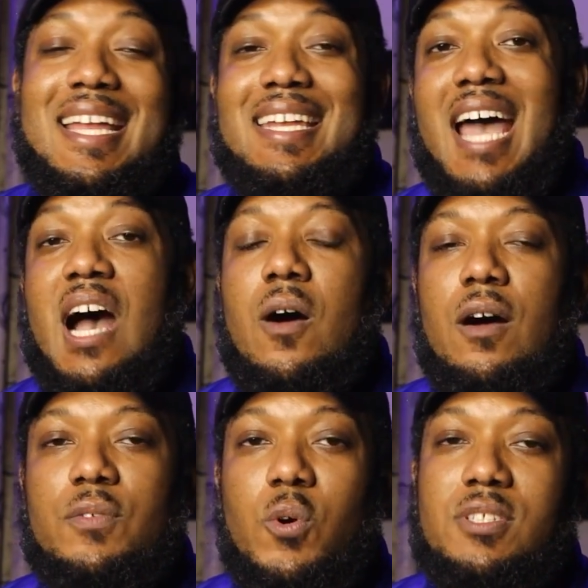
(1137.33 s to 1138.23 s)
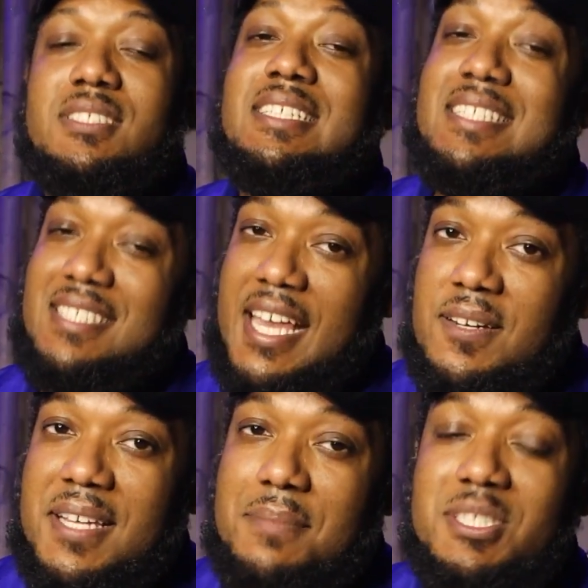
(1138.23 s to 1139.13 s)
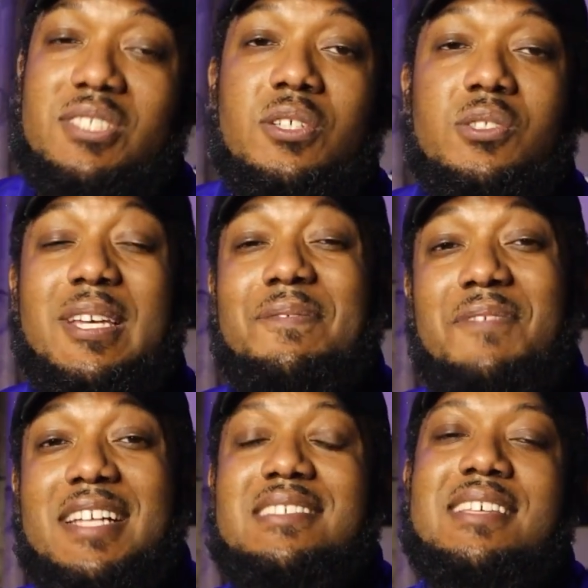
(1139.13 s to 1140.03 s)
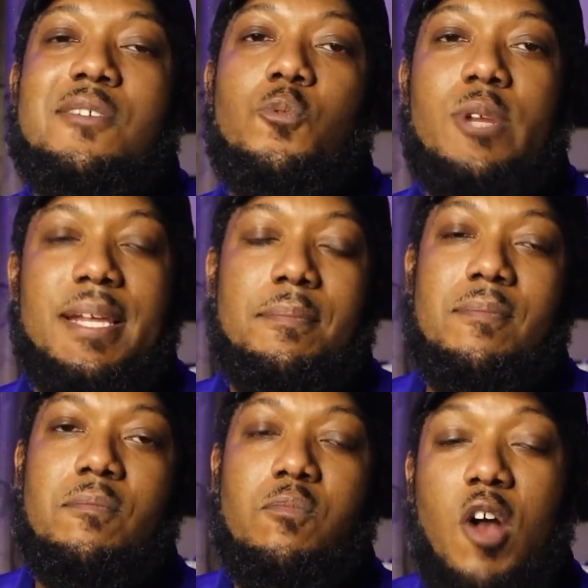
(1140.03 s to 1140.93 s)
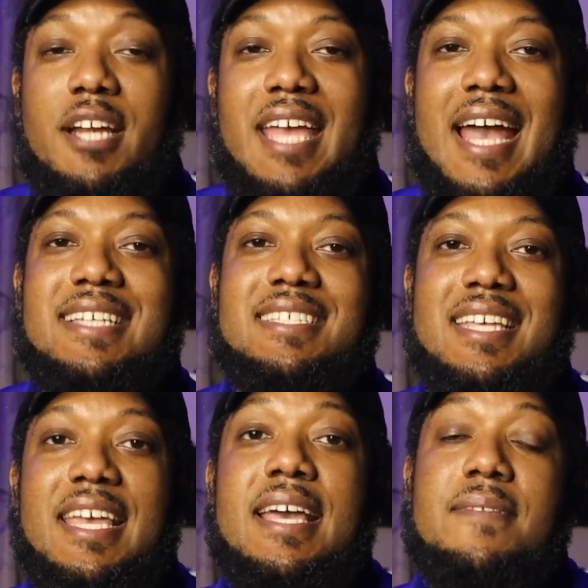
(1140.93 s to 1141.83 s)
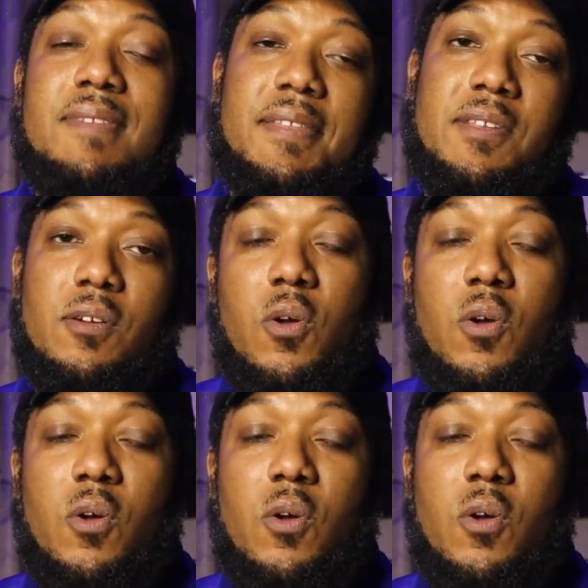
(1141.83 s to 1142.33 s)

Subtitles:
Now, of course, it's the internet, but there's also events that are really broadcasting that they're